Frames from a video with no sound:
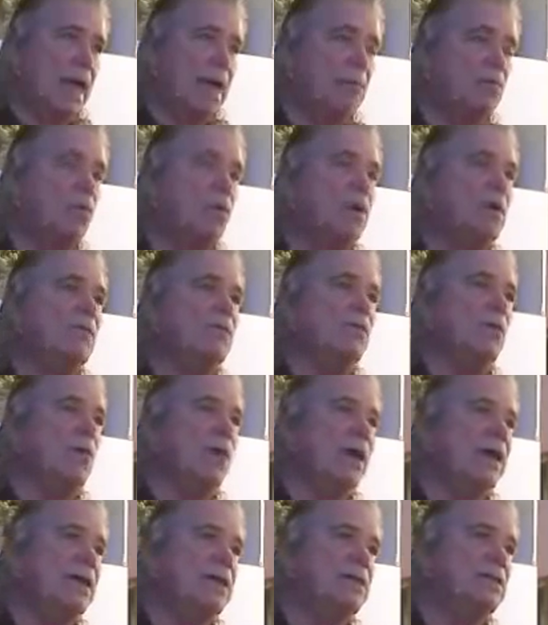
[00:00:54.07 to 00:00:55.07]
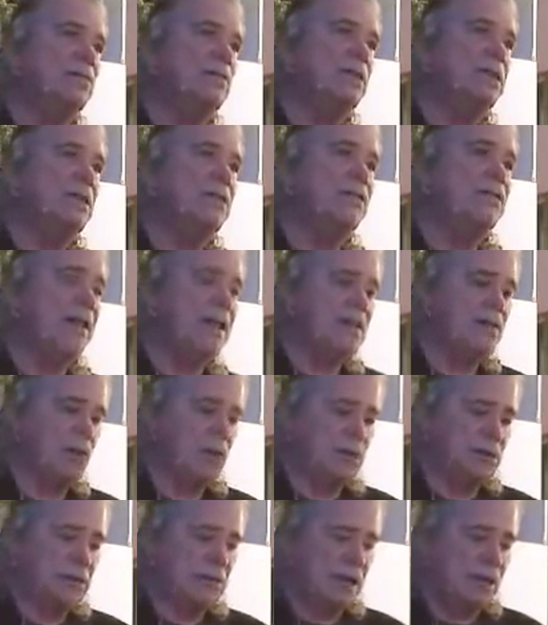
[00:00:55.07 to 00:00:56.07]
And one of the ways we defend
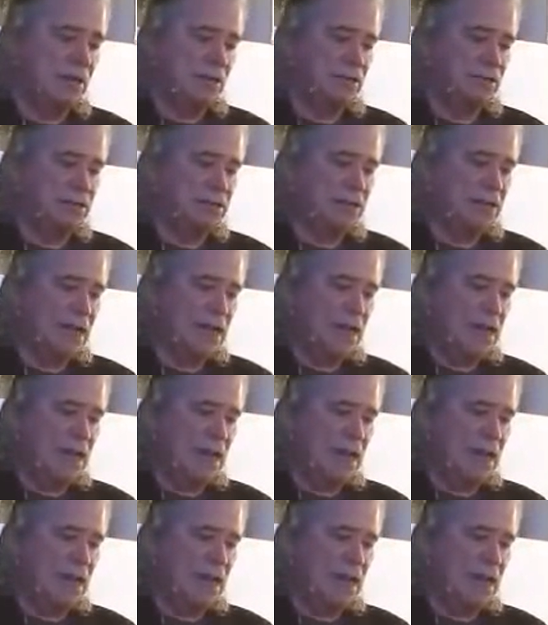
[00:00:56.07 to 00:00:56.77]
ourselves